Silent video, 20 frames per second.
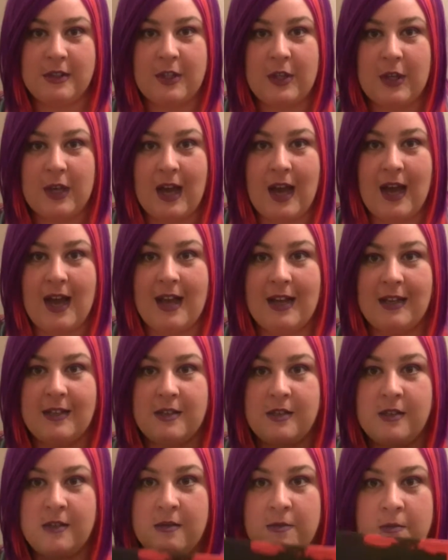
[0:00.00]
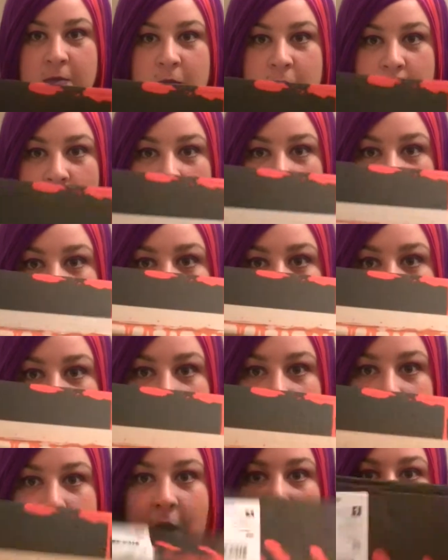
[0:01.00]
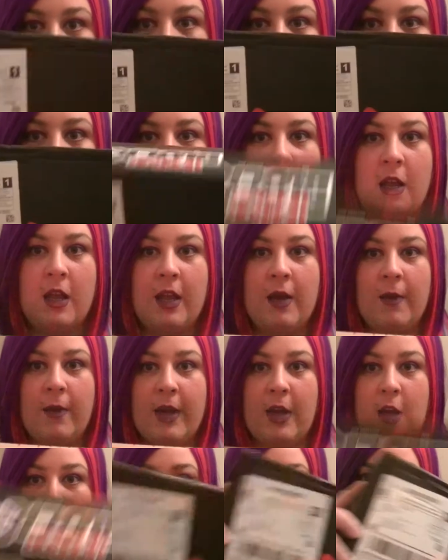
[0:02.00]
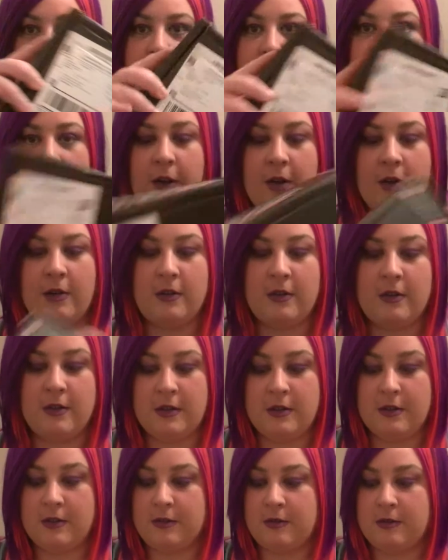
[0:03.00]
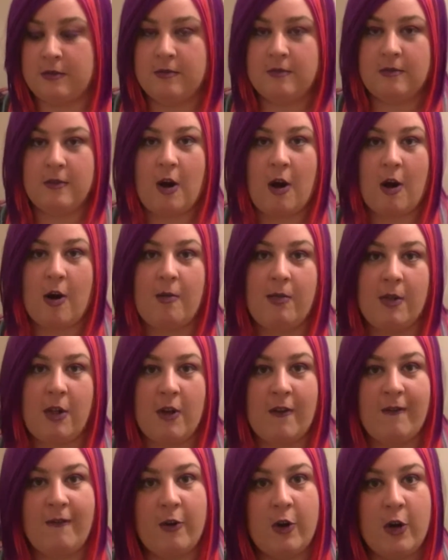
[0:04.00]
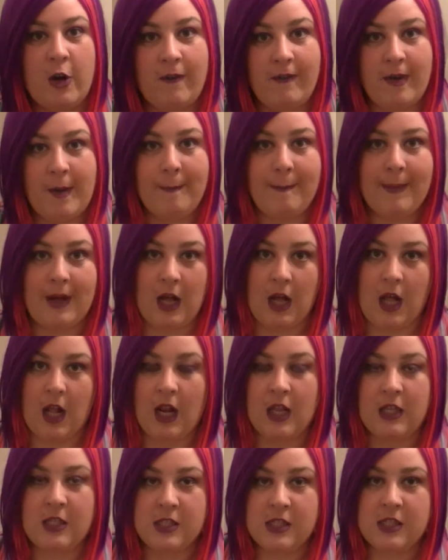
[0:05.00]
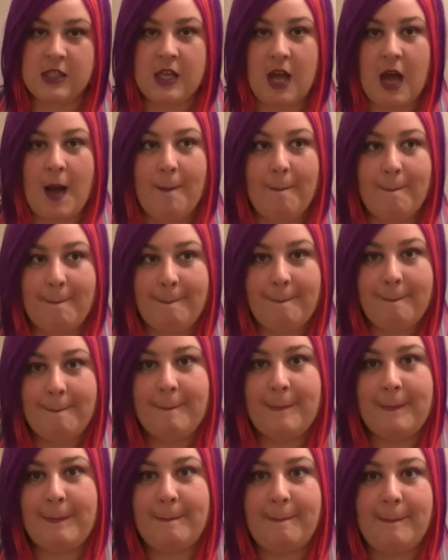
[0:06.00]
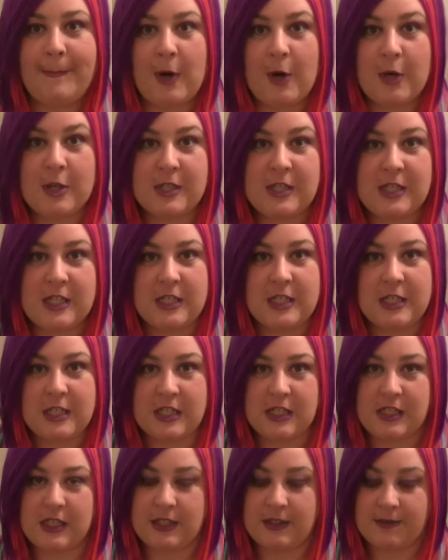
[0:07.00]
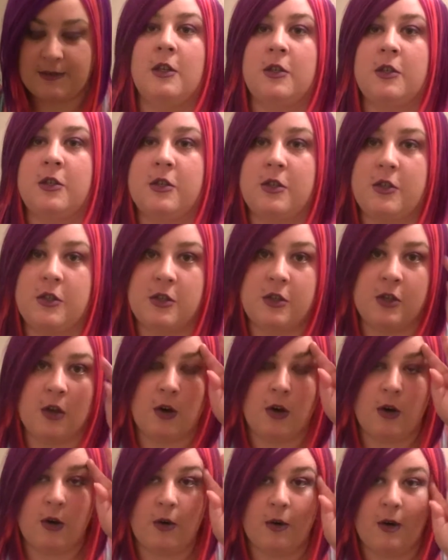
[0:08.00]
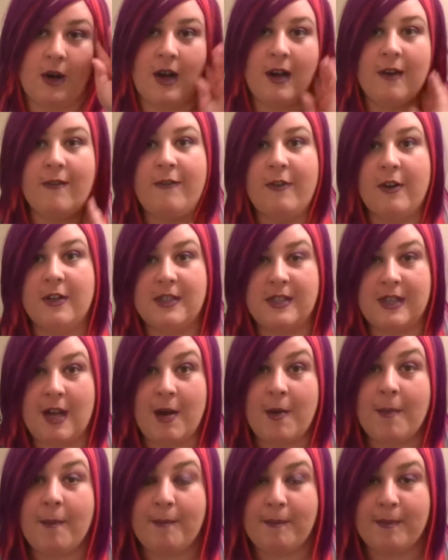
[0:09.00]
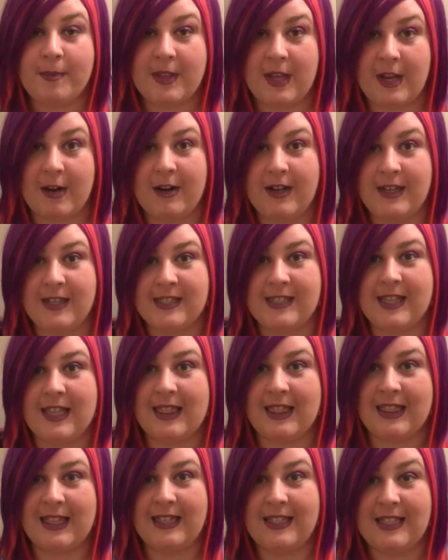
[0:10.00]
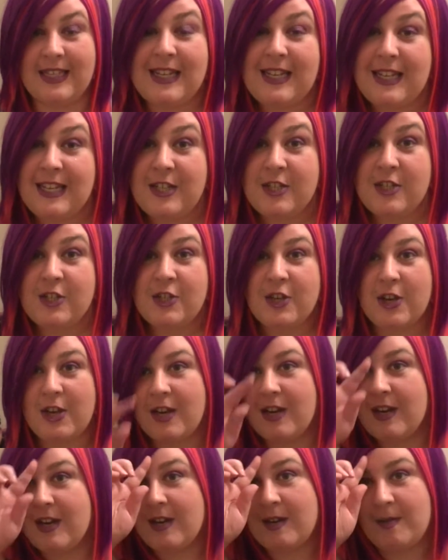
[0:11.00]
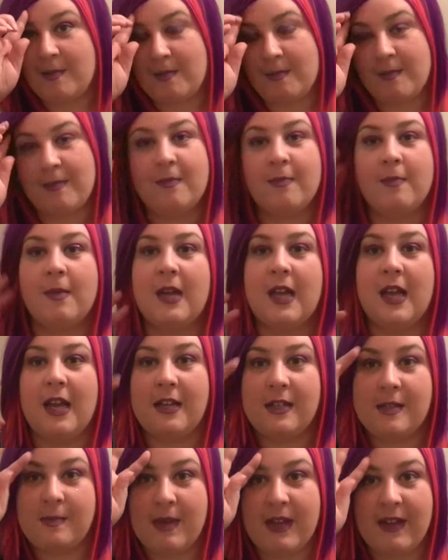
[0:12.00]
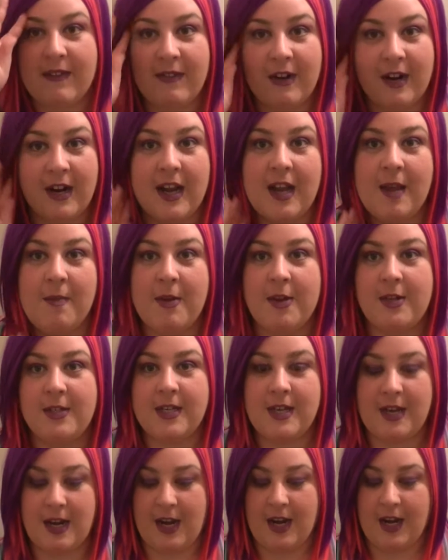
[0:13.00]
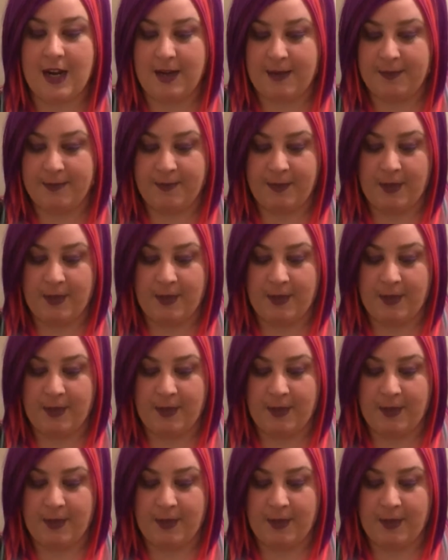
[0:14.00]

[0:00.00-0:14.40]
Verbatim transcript: You guys, horror block, here we go. Horror block for November. Let's unbox it. So uh, first up, there is the t-shirt my hair is being very emo today.